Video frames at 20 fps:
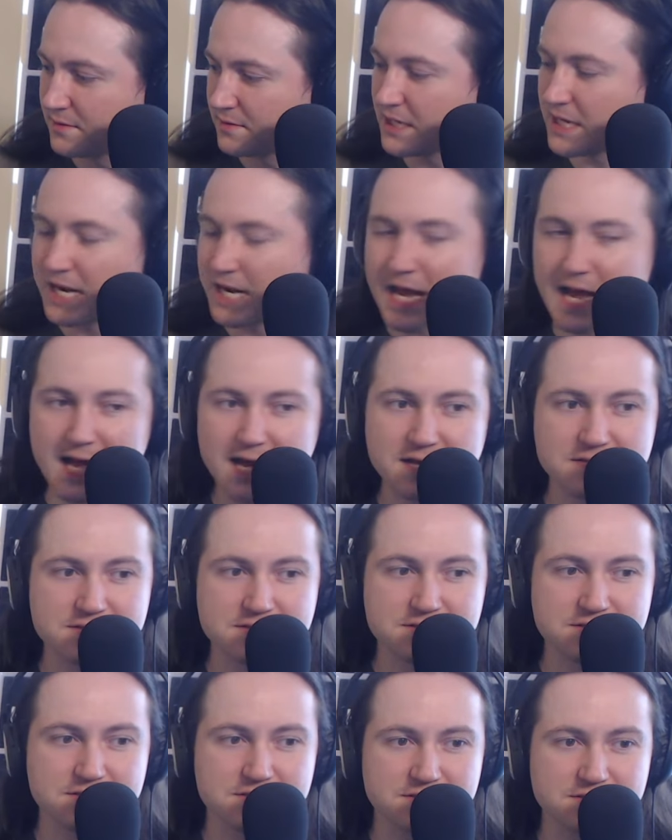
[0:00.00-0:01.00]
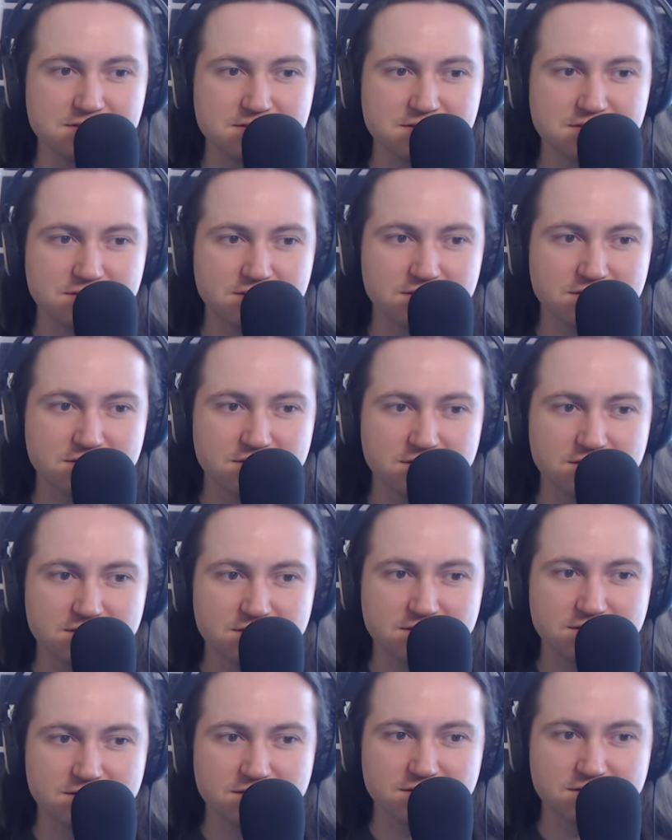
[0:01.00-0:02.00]
that has
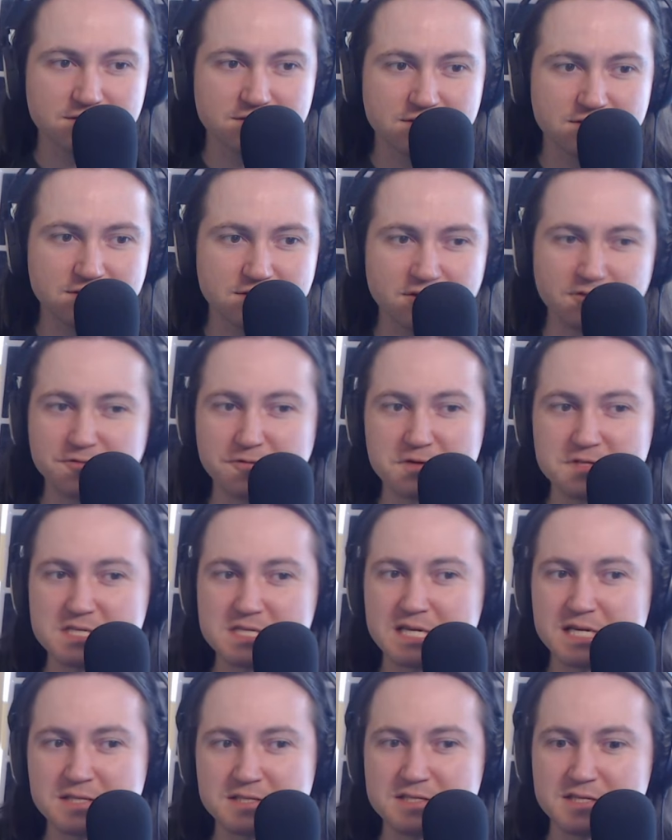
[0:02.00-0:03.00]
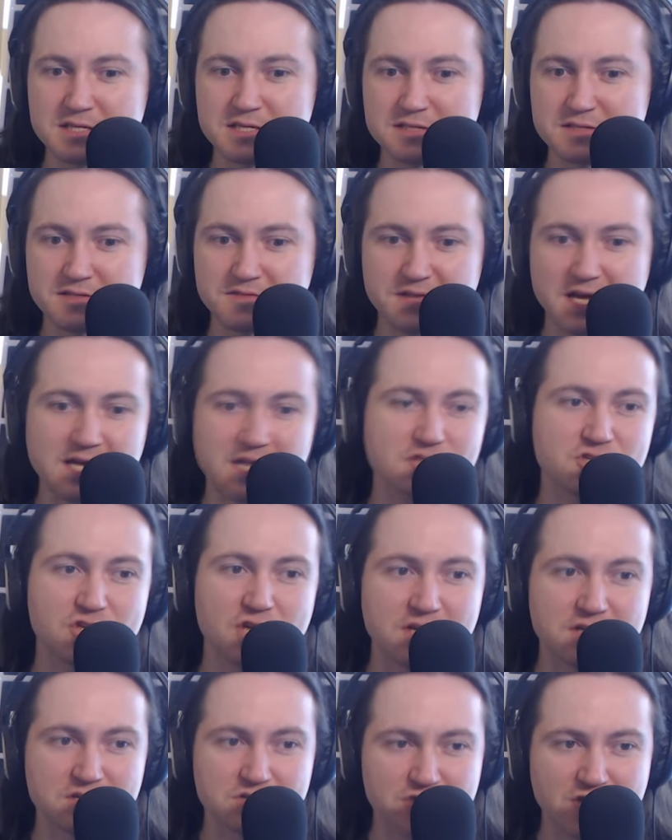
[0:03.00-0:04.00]
the first instance of that
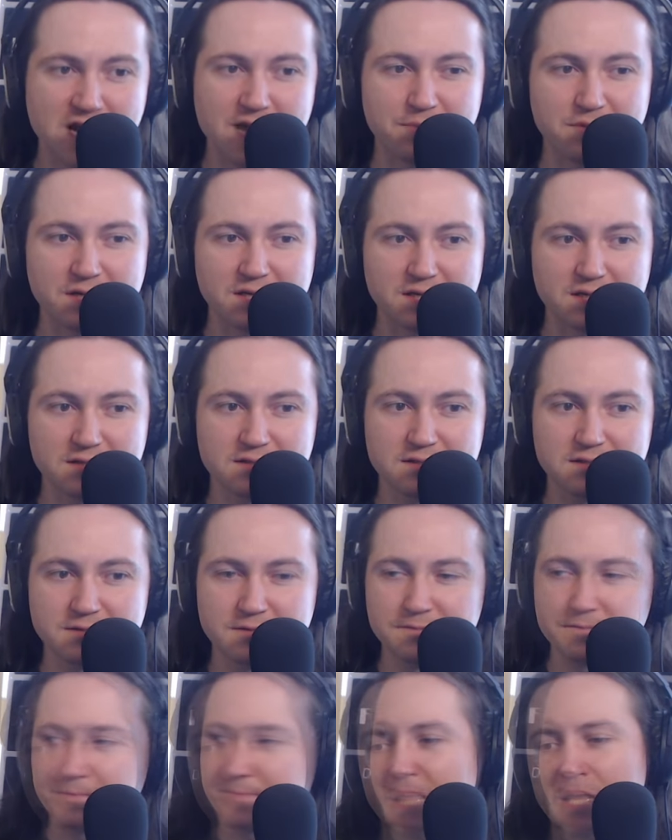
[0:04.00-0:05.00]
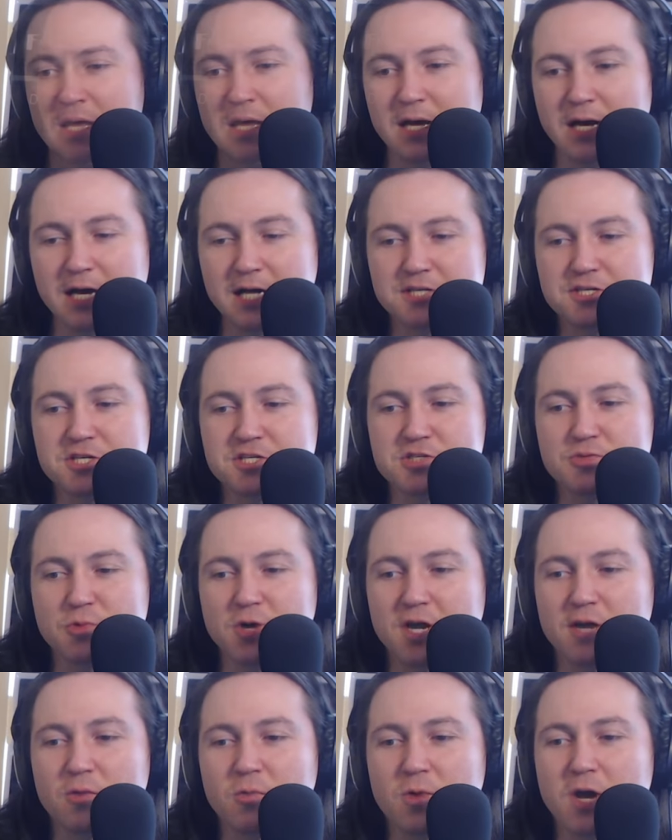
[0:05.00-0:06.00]
change happening. I just
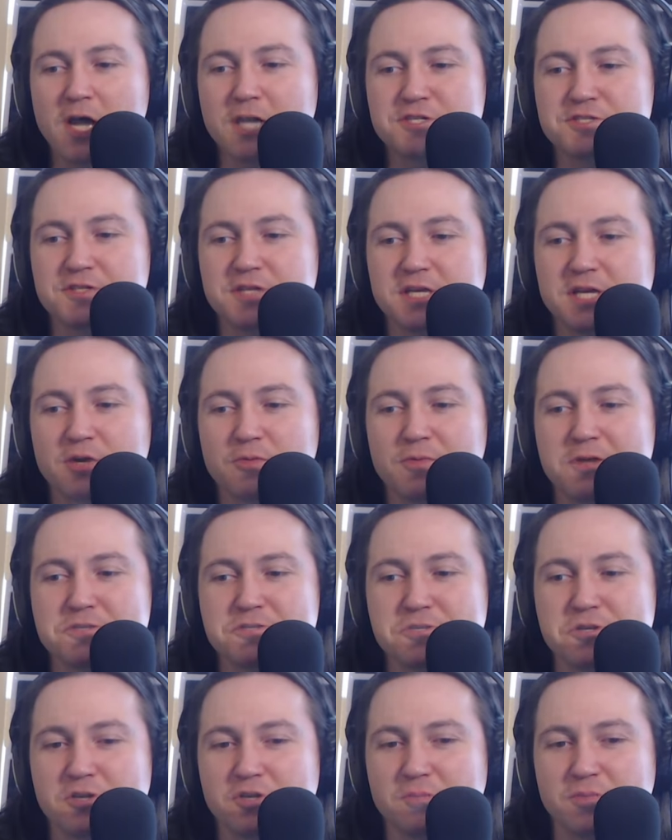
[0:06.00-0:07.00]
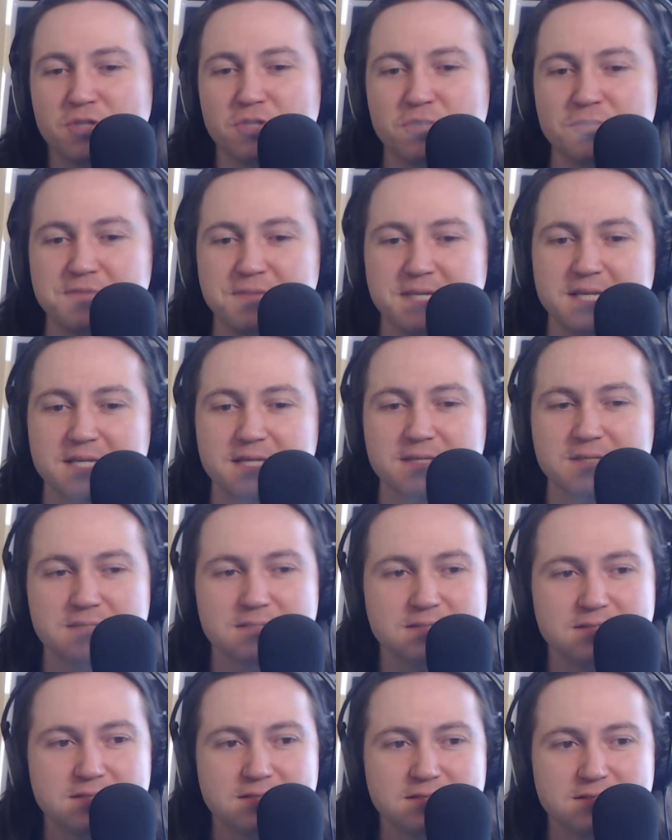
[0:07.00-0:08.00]
want to watch the original movie in
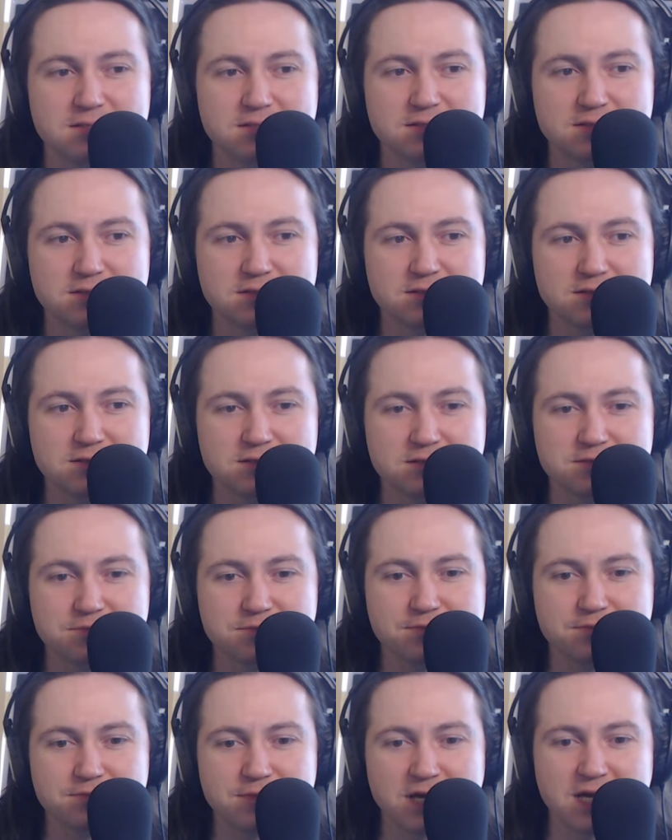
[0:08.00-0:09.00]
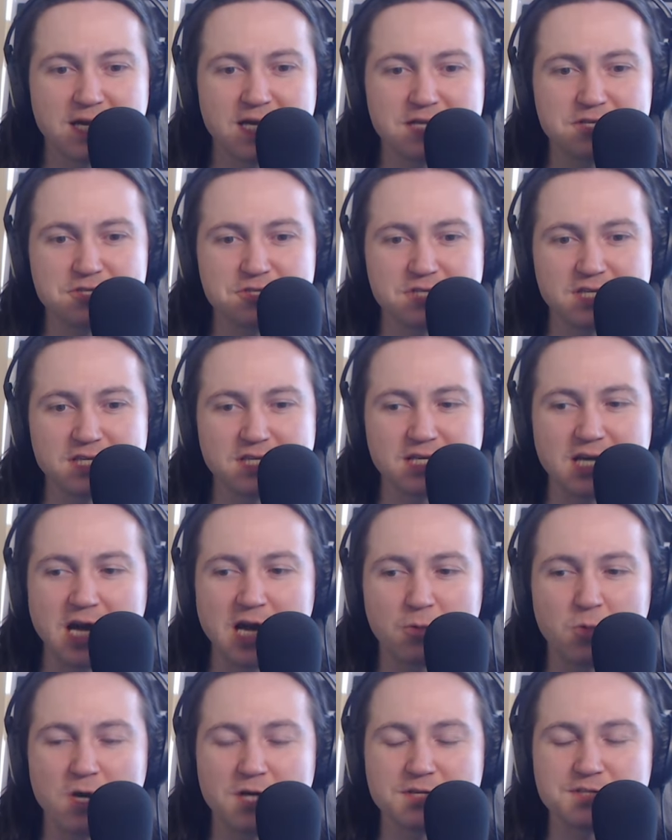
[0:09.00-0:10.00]
HD.
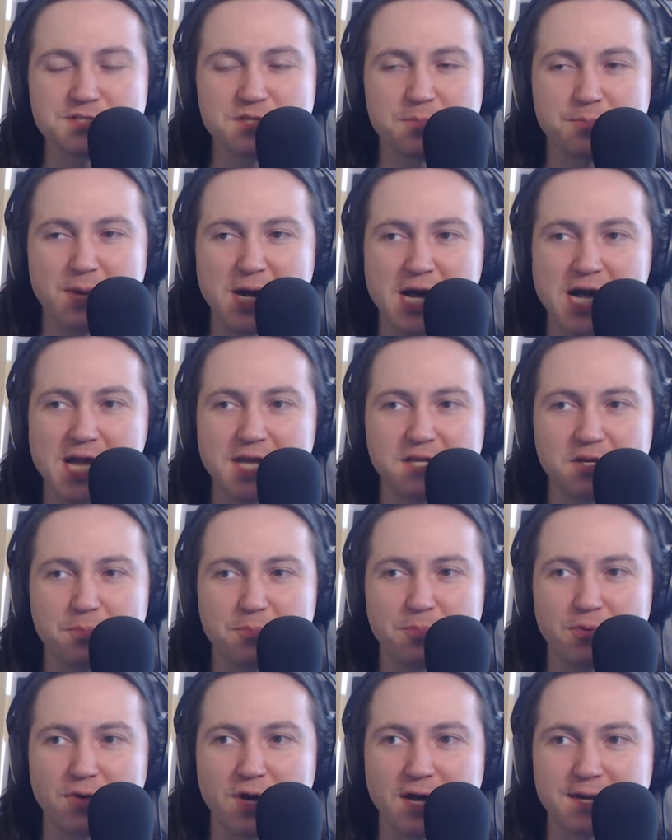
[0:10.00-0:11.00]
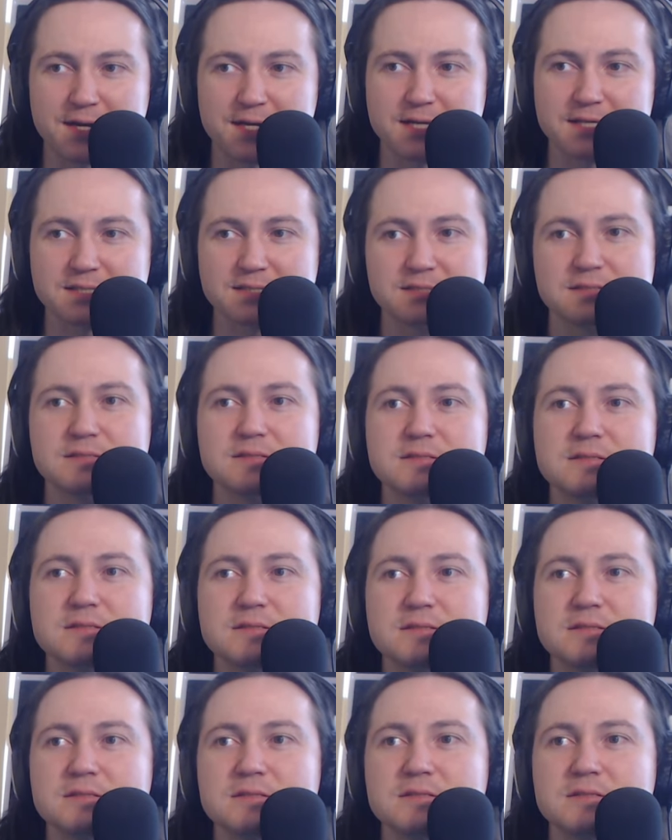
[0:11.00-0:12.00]
I want to buy your product.
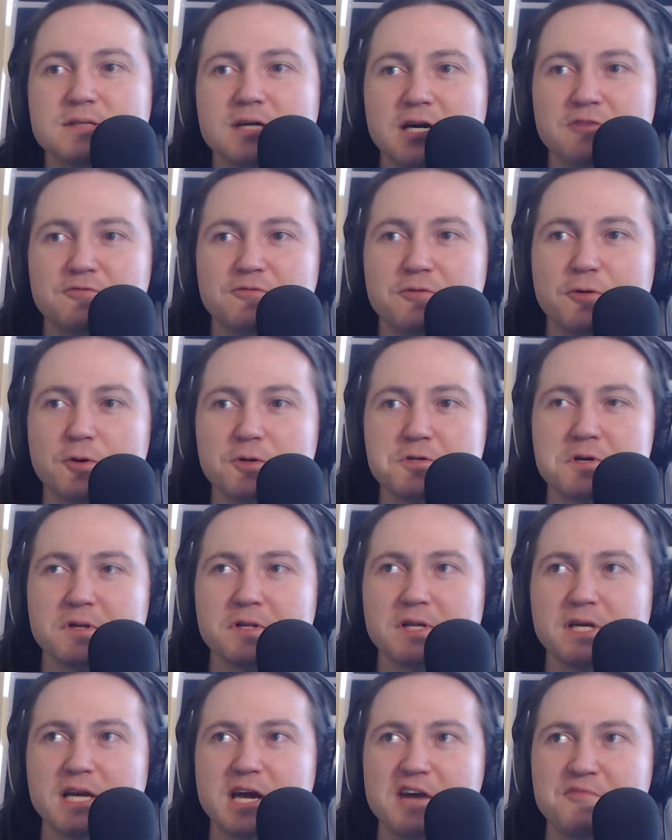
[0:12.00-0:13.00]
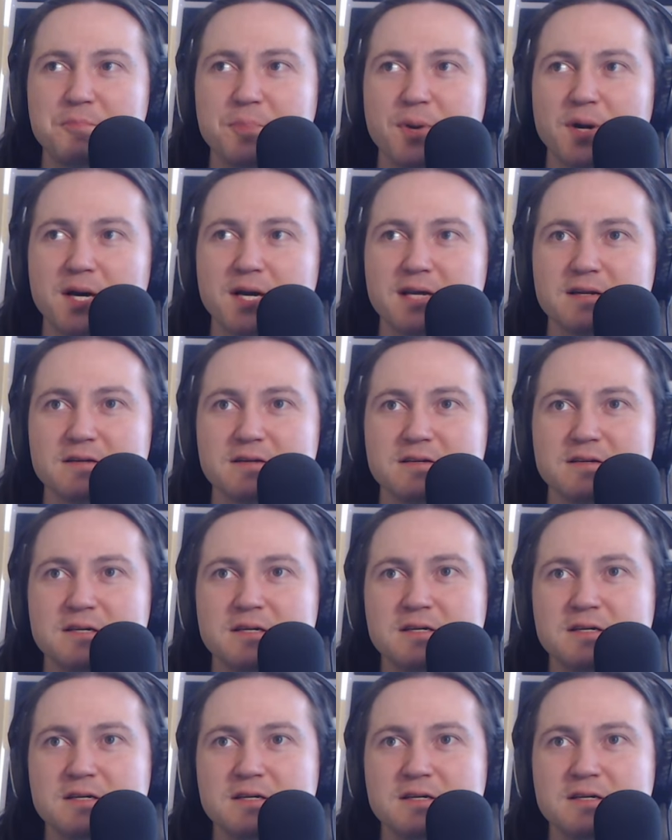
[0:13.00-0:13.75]
Unfortunately, I've bought